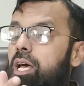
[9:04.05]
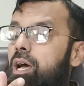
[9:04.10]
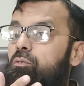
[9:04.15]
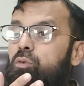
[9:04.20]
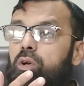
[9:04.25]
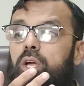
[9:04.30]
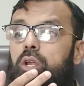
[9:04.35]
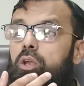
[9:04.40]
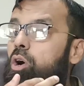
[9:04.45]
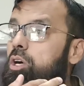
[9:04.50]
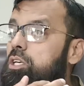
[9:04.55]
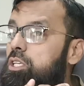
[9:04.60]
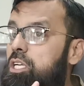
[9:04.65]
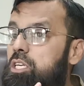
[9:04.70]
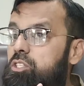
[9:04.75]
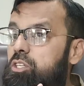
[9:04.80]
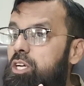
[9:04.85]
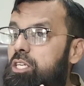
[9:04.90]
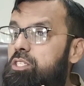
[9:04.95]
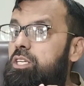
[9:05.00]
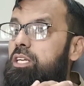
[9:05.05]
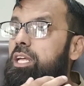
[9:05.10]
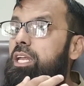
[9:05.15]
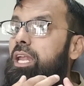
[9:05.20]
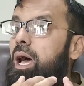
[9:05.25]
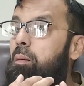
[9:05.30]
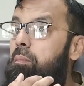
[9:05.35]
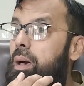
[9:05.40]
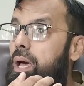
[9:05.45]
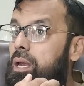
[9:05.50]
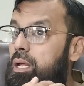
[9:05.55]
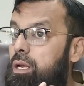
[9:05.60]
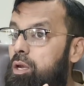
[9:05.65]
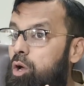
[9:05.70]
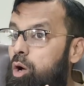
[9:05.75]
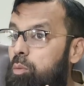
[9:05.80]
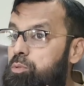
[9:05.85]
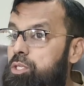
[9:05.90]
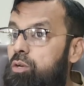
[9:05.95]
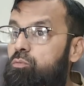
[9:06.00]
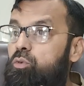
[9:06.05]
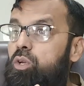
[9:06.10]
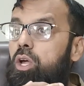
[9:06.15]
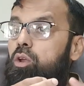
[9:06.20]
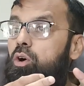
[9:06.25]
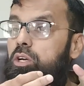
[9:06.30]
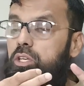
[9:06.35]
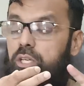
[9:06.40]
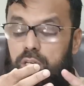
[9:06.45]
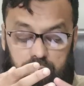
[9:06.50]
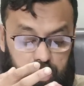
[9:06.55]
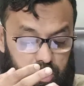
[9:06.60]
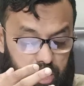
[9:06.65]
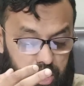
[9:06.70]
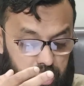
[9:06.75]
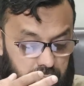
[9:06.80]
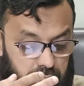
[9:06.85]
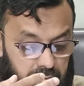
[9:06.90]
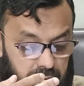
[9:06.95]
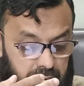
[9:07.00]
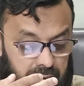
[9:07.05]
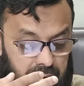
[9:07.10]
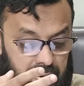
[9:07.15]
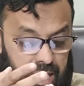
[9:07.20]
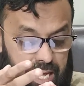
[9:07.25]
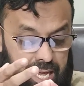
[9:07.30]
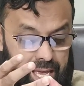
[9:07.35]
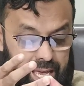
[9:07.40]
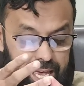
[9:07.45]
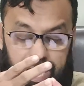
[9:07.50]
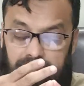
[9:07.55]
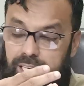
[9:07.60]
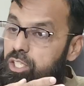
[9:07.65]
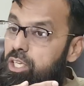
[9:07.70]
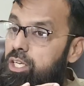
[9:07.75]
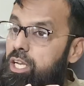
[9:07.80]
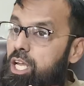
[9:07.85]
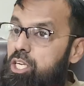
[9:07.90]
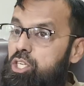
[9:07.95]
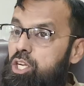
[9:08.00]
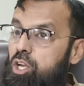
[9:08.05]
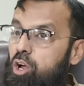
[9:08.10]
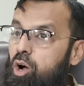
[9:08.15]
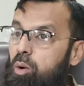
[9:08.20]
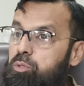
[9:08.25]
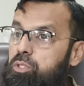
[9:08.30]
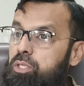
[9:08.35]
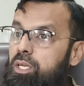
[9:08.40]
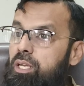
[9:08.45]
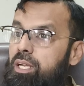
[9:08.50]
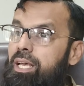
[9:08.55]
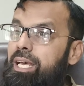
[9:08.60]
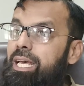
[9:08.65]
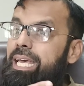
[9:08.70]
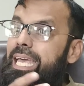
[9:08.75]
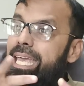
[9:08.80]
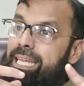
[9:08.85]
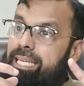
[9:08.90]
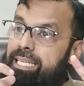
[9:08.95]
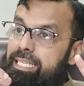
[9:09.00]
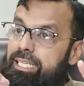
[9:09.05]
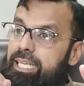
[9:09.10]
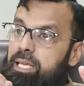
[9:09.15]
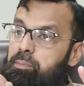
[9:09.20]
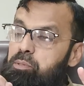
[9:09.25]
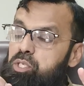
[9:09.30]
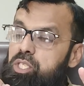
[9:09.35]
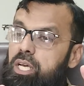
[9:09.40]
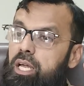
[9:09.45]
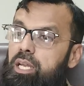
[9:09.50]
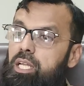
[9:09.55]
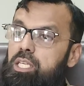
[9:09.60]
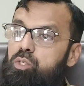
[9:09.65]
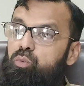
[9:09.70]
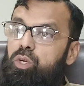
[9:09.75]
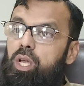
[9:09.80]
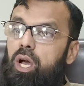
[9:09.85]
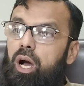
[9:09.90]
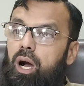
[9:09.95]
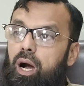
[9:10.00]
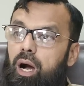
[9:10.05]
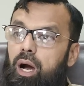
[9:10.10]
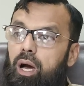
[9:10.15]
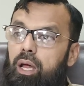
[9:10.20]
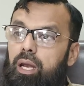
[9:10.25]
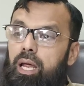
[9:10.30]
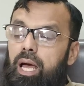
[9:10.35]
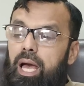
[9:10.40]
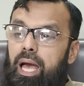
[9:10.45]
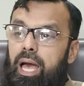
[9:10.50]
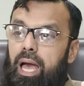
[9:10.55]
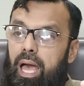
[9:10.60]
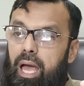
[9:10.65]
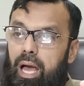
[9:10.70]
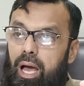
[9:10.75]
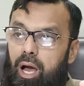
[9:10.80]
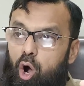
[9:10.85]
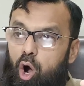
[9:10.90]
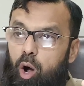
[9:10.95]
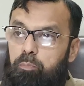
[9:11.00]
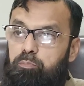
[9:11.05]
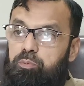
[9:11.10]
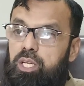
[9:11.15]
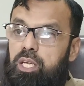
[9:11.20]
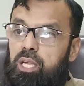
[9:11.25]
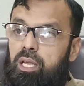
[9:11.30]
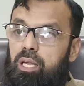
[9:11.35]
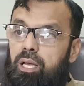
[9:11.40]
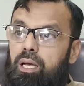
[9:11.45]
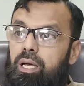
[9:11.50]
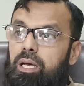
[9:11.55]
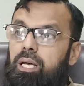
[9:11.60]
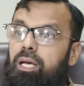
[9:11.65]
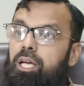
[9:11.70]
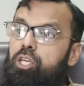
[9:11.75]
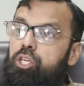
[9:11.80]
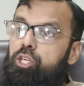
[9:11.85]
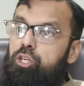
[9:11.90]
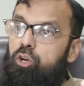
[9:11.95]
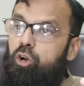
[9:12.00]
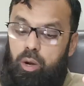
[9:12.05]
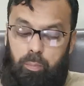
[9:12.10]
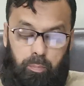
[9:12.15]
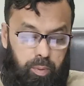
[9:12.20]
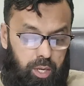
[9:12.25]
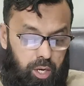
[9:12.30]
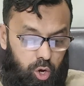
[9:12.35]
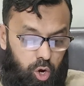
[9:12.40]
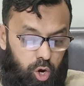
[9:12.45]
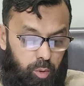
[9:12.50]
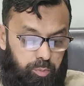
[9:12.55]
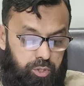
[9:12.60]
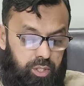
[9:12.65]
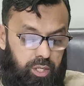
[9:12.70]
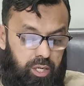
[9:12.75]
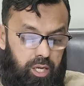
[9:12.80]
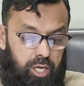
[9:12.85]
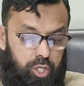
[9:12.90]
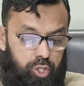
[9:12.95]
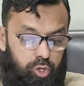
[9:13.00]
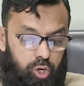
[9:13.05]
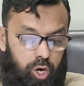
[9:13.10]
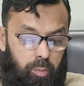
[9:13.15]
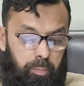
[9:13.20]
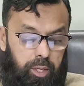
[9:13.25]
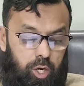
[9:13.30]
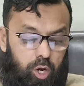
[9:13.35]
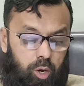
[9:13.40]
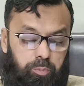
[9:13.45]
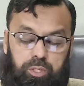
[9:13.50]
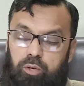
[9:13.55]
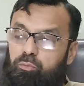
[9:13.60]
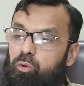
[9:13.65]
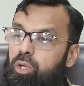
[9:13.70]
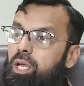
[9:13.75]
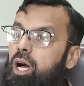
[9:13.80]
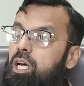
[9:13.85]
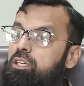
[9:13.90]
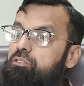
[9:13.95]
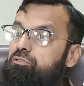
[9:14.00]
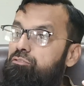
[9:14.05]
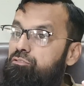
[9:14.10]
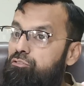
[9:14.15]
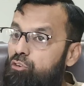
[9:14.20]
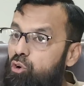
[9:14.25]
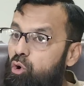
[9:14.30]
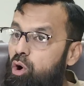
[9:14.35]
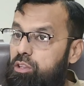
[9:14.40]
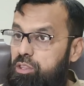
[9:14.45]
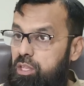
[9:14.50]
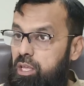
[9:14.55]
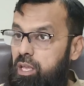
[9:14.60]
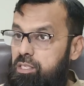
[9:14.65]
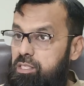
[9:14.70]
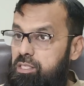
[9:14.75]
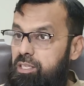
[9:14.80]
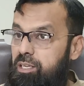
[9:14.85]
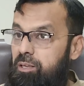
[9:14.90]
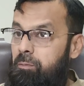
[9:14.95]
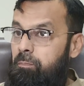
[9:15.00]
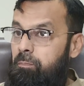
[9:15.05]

We are not interested in American option. We are not interested in international option. In deep studies we are opting European option. In European option we got four things.